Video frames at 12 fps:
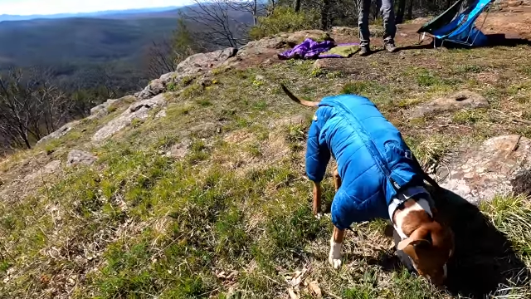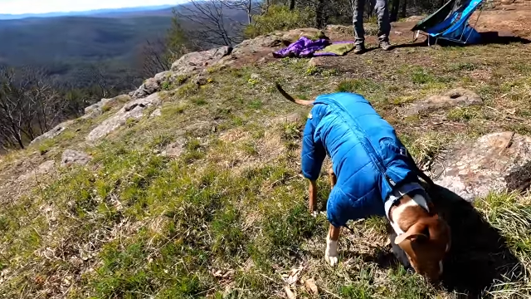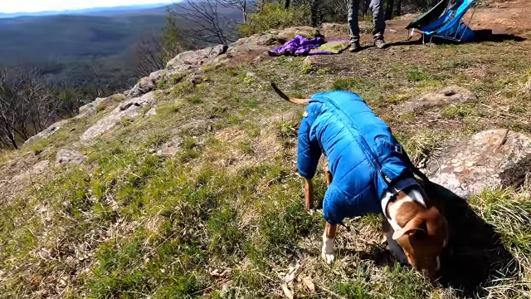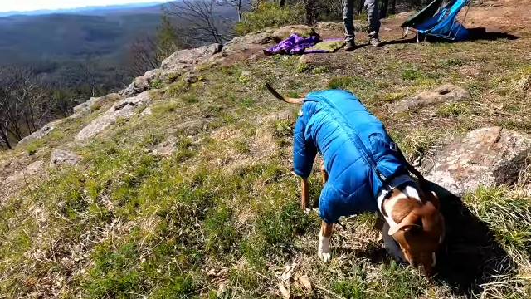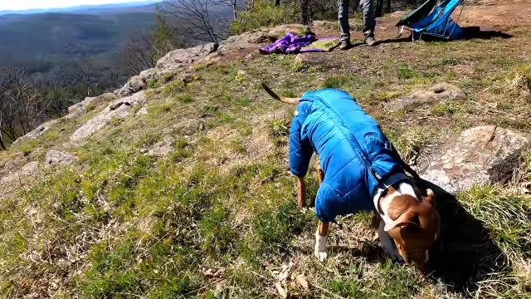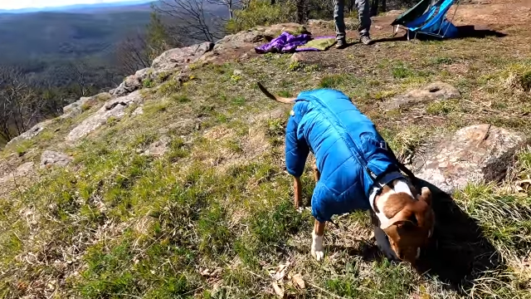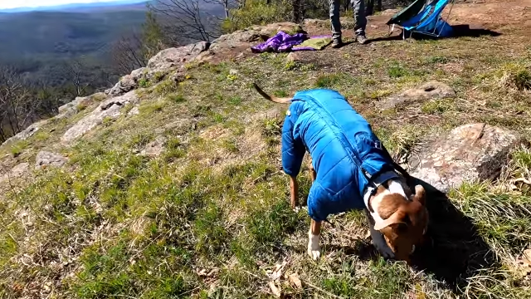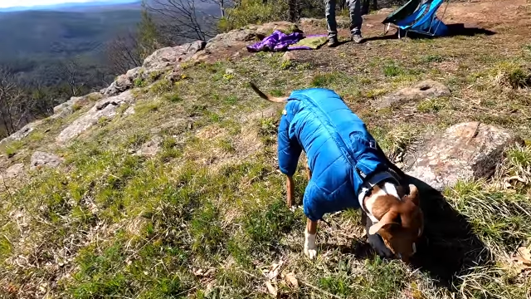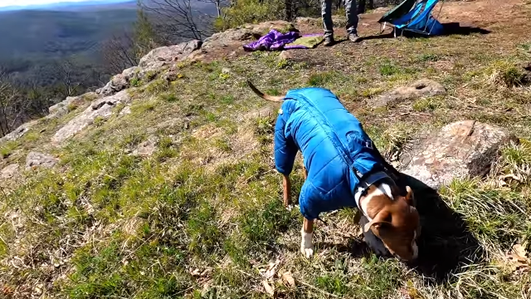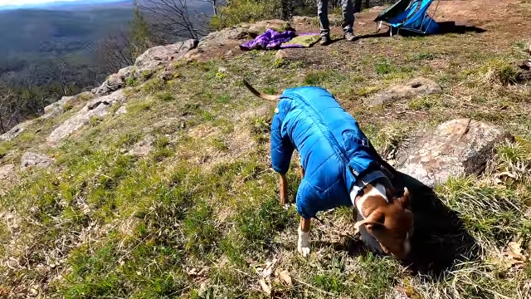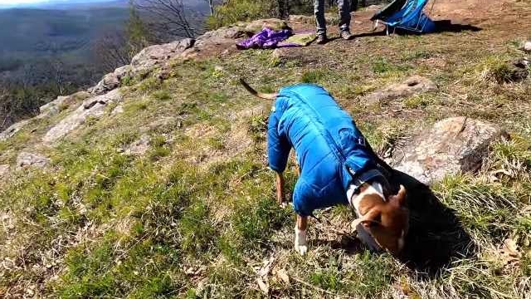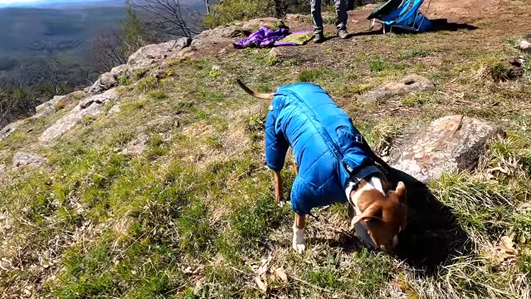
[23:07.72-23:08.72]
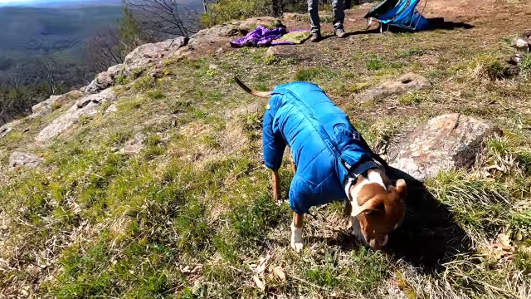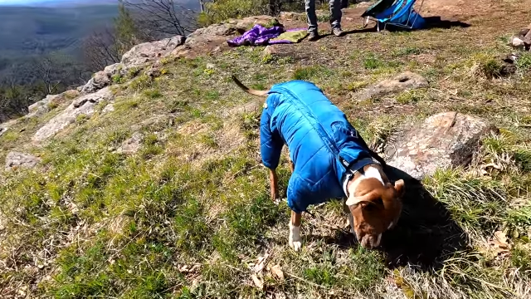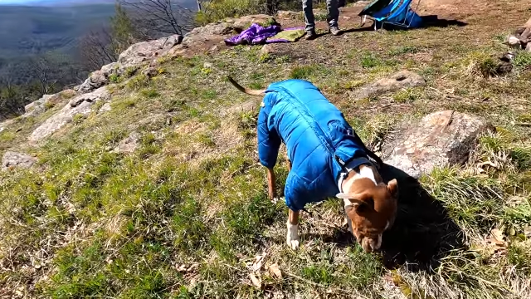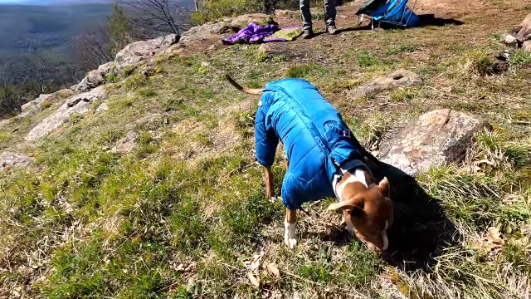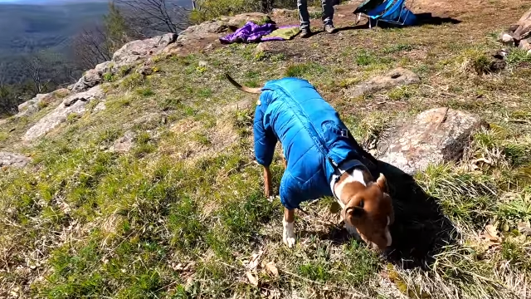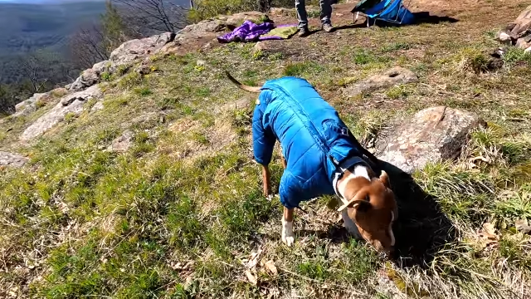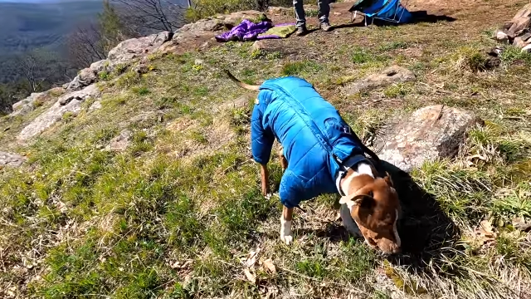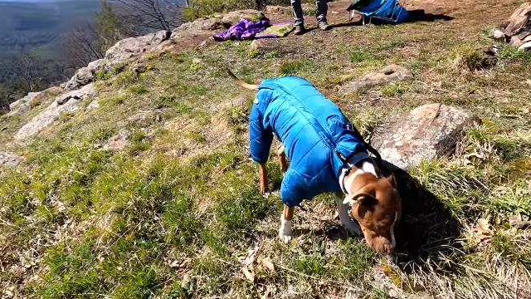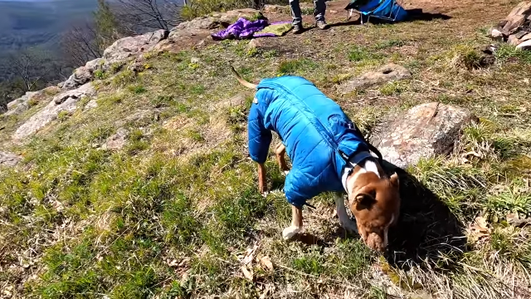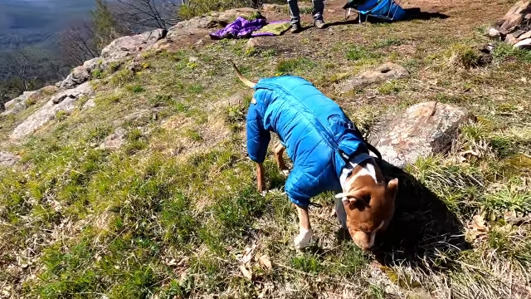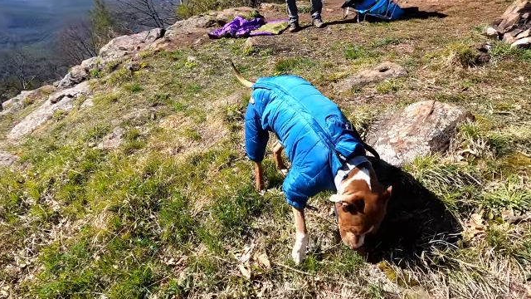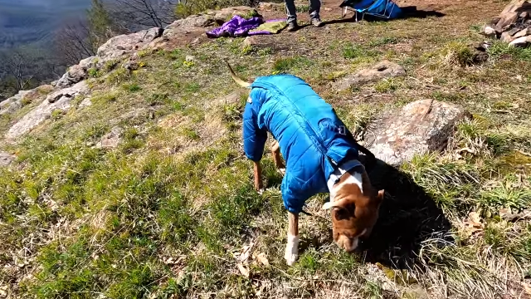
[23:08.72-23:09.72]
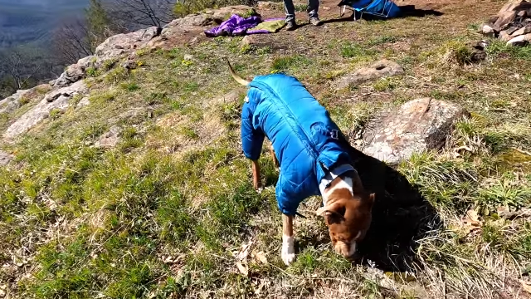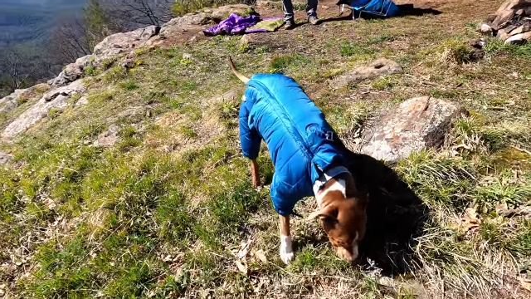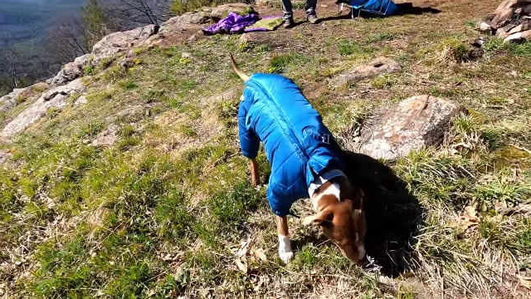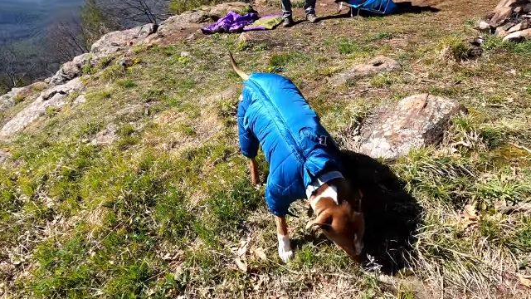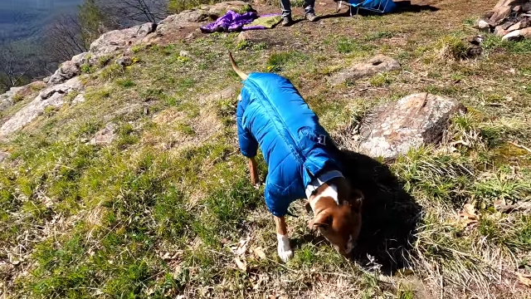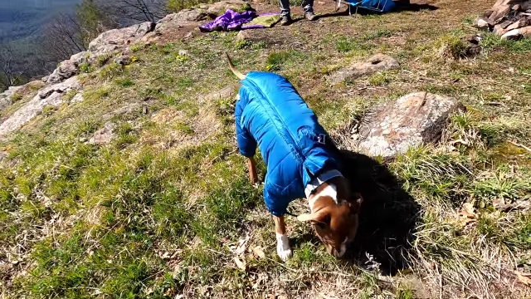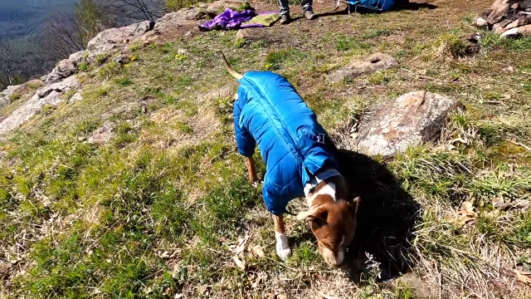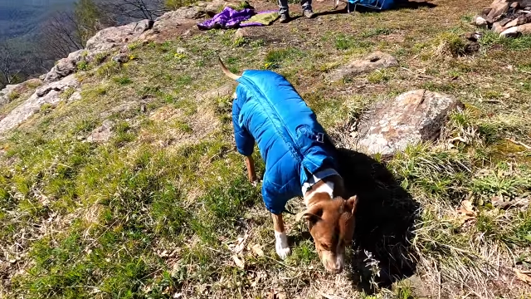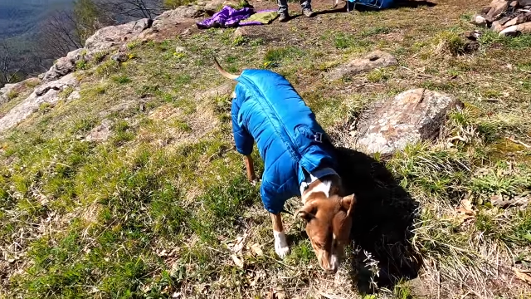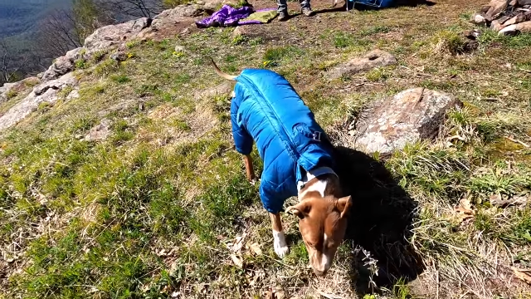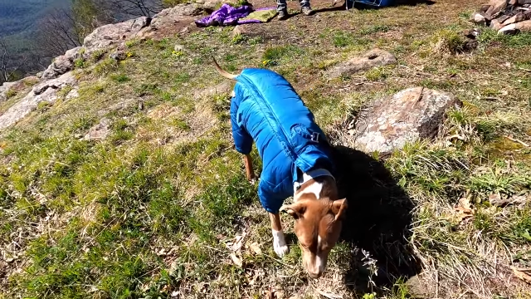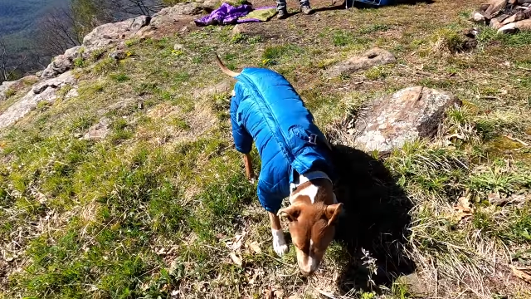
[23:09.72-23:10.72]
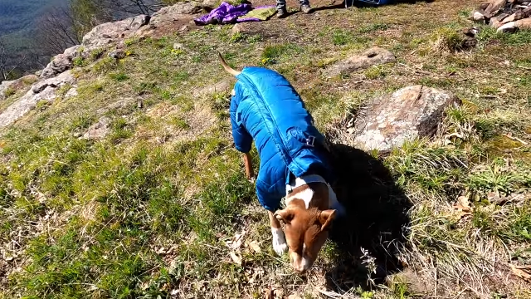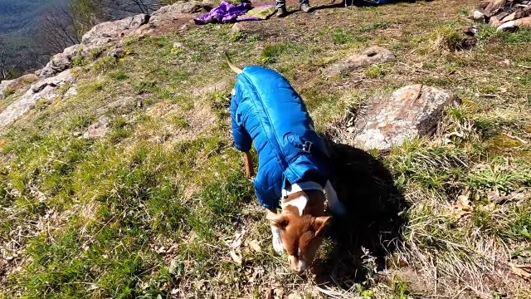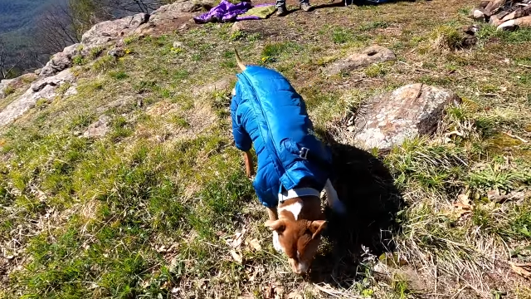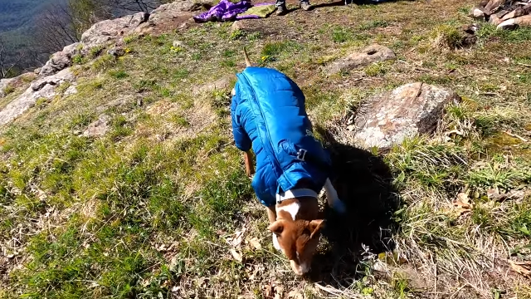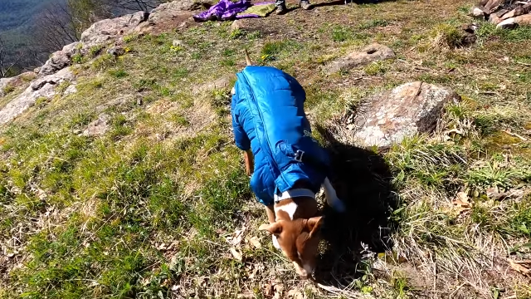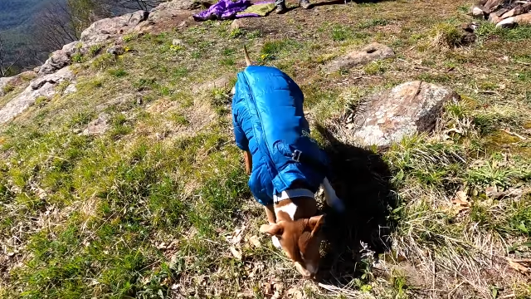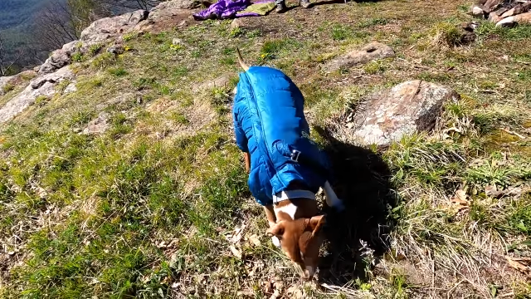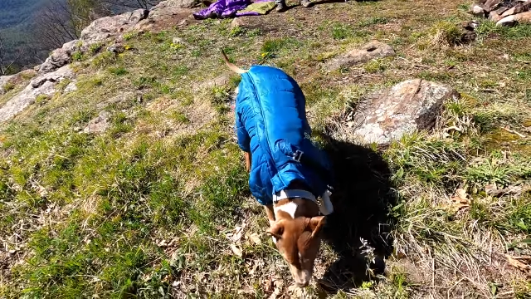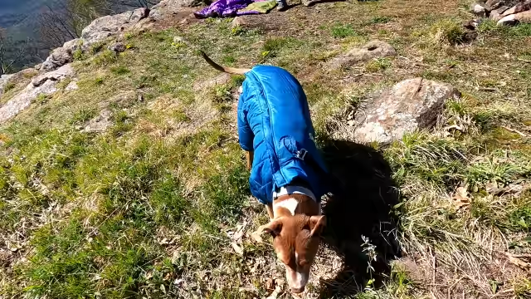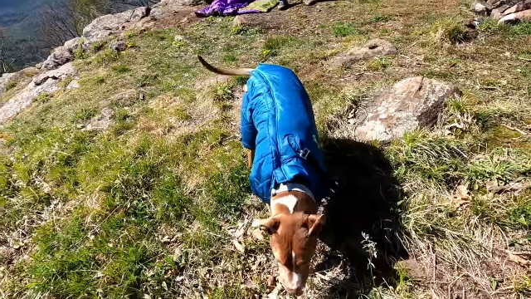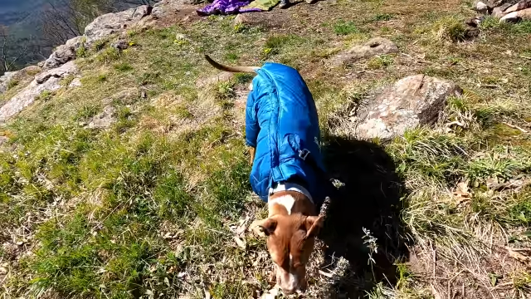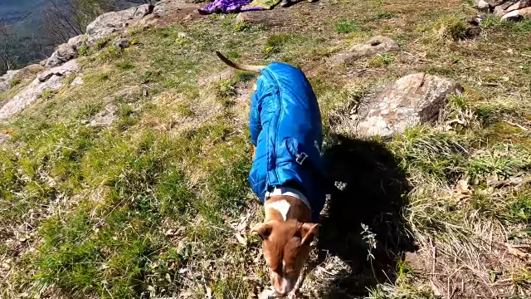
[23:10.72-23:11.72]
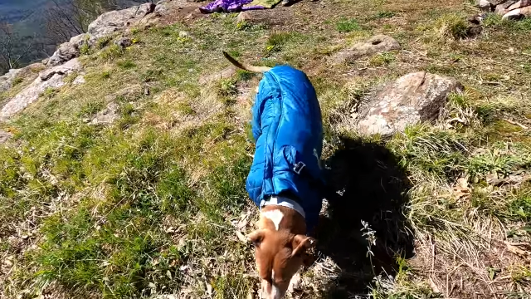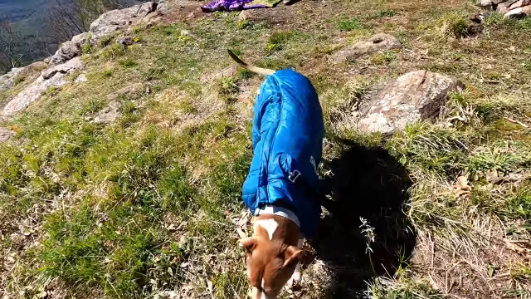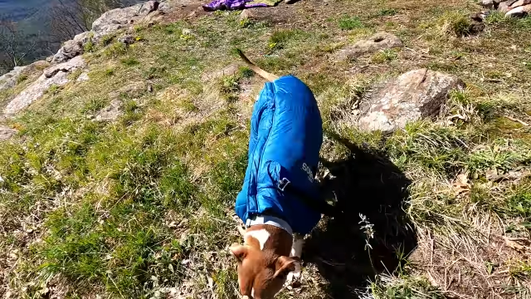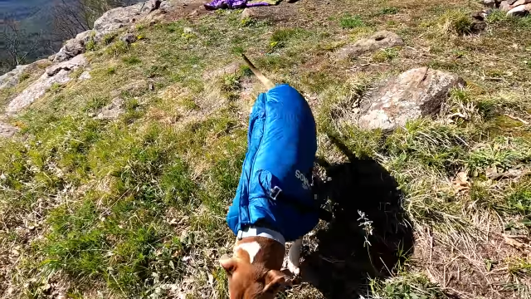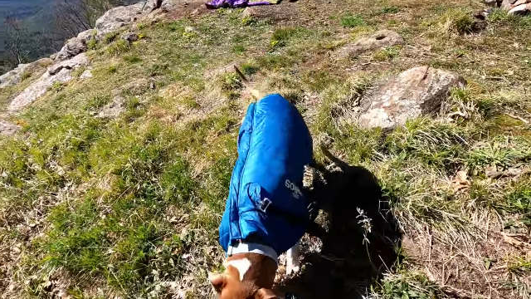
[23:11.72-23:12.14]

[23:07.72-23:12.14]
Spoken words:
[unreadable: no face in view]